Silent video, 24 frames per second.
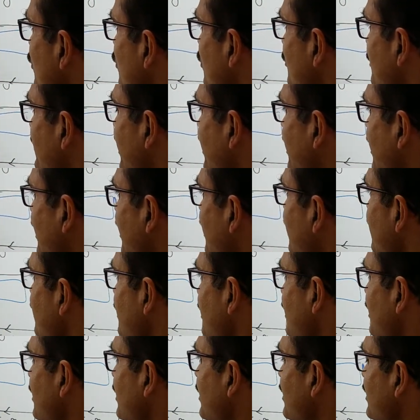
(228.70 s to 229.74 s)
omega,
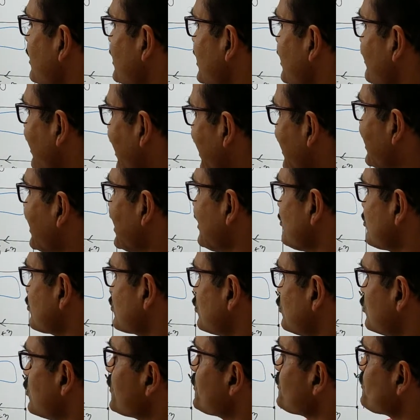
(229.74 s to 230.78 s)
that is I times
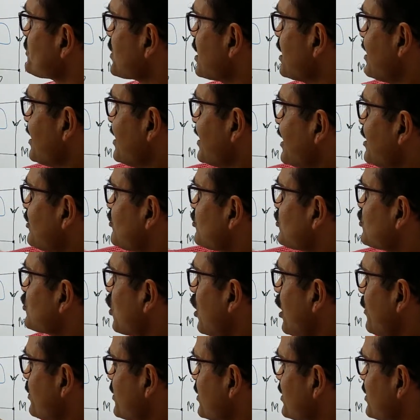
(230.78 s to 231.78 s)
2 is dropped